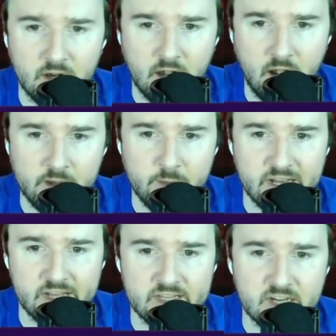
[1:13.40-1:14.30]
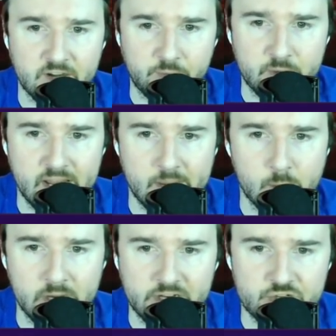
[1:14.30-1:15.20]
Coming into this on a 3-game
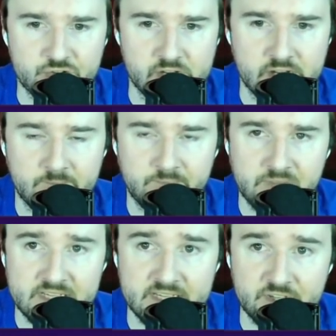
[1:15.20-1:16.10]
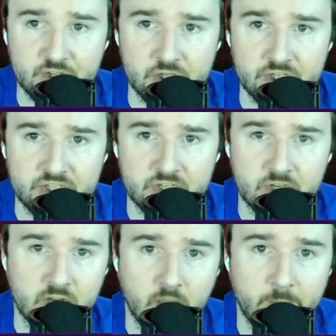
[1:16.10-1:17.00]
winning streak, the Sixers
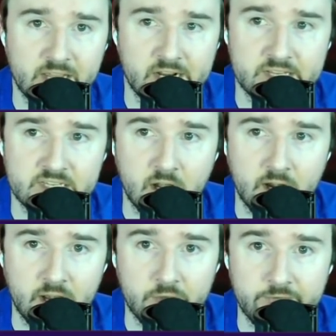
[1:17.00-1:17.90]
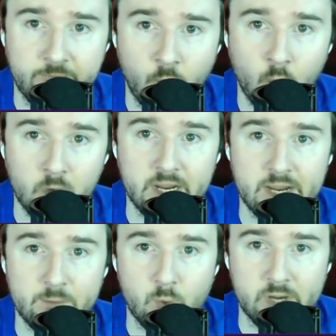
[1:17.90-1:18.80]
coming into this on a
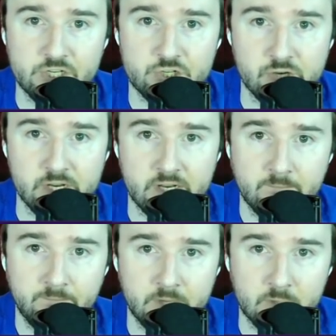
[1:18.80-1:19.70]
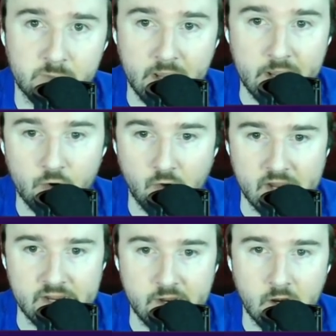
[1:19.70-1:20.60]
4-game winning streak, they're playing great
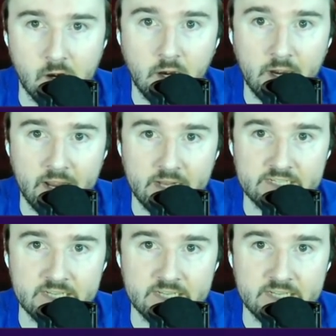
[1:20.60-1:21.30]
here. And